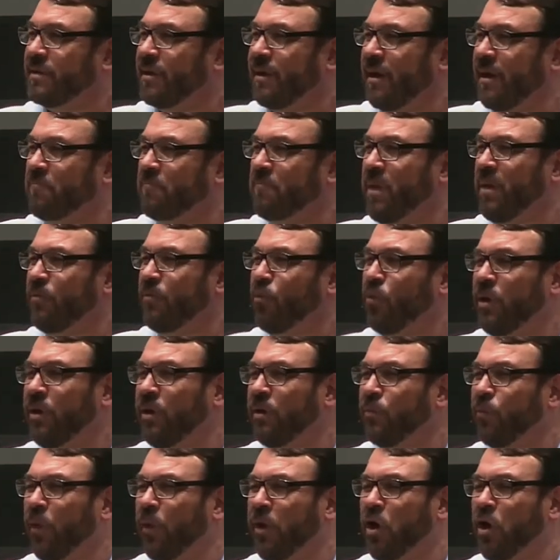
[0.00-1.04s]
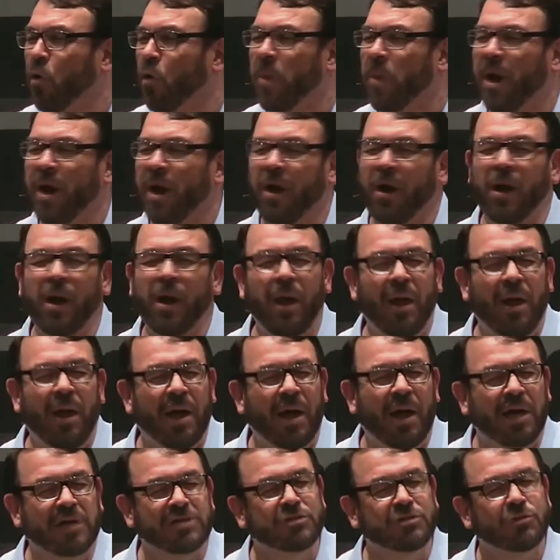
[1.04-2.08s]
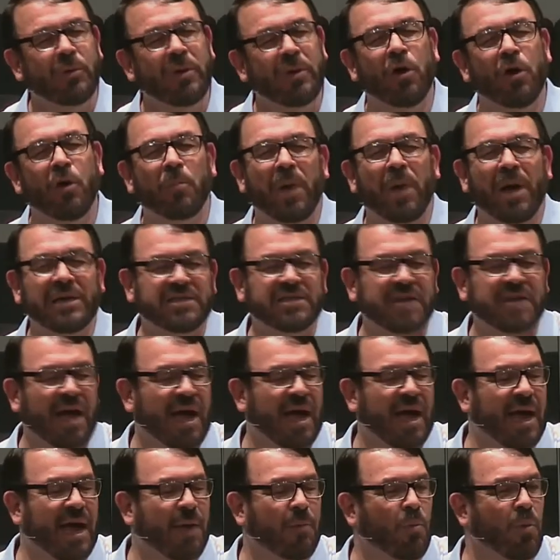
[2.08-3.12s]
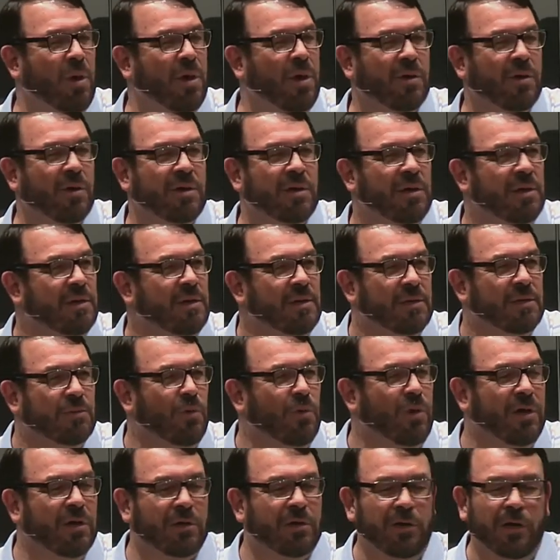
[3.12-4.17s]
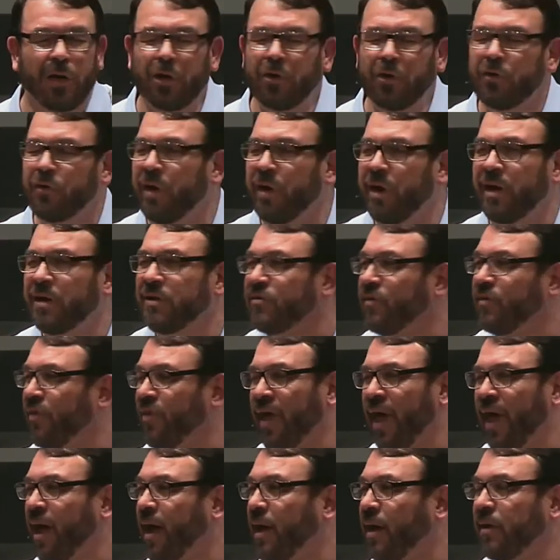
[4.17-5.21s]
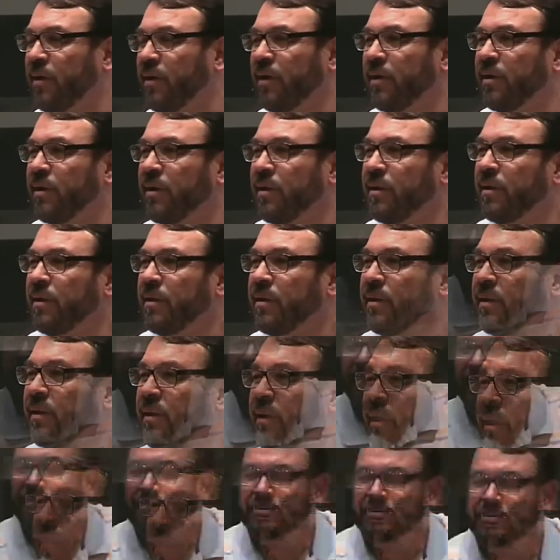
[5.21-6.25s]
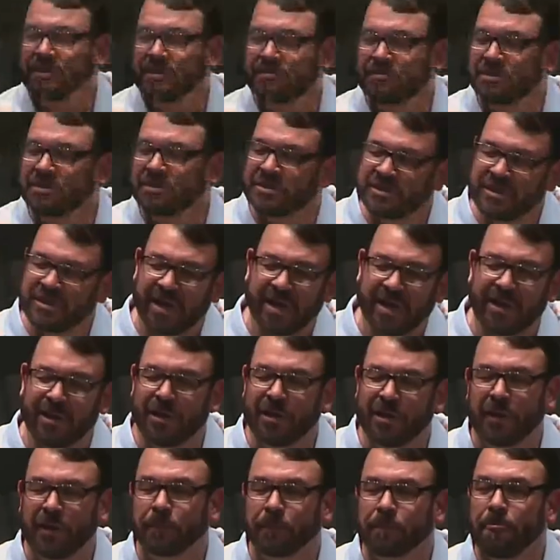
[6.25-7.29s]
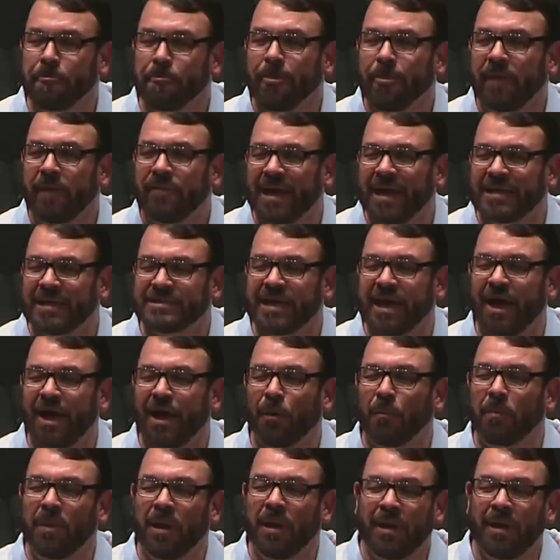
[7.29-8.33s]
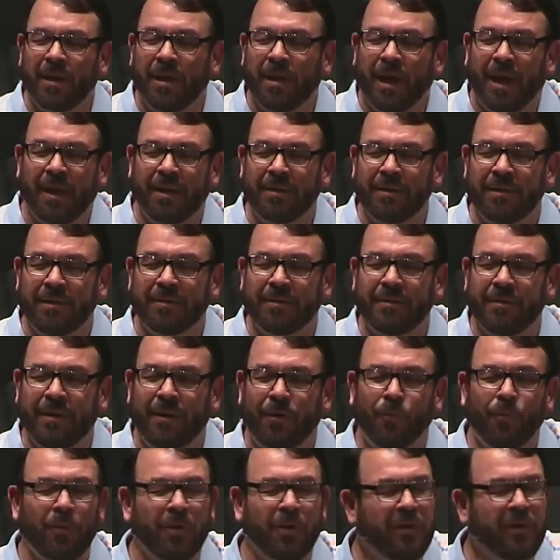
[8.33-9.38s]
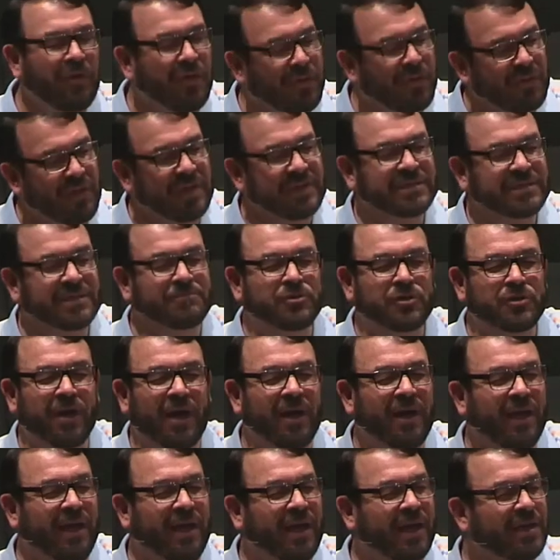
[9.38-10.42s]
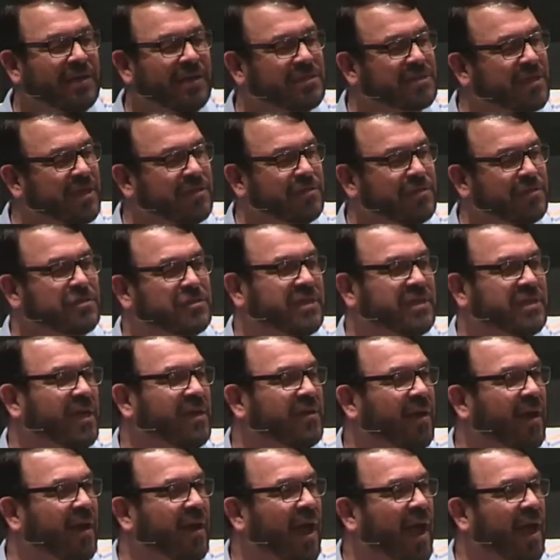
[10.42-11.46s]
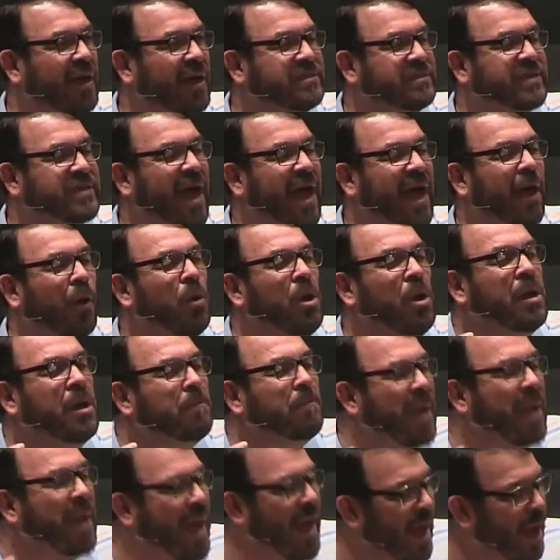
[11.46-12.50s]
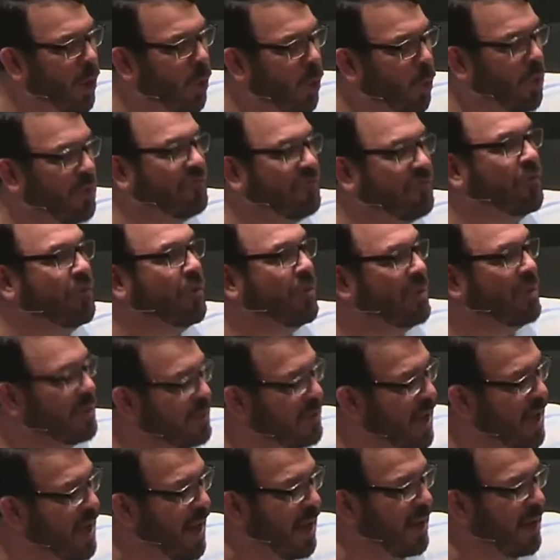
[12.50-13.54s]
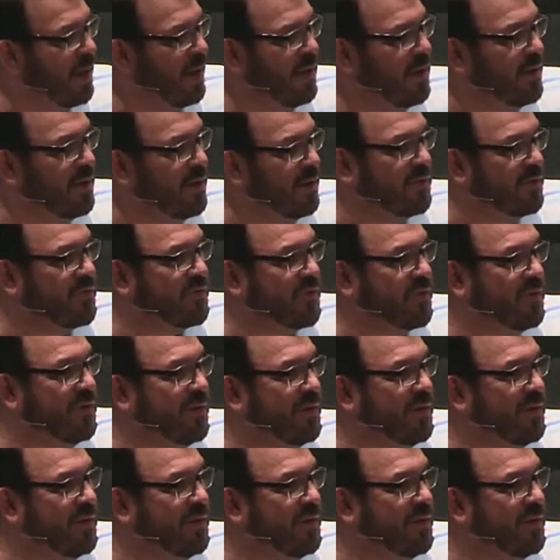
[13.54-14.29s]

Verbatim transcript: I mean, we go by our clocks, we go by time, we are glued into that. And folks, I'm just telling you, that's how, one of the things I'm trying to get us to understand tonight is how powerful God is.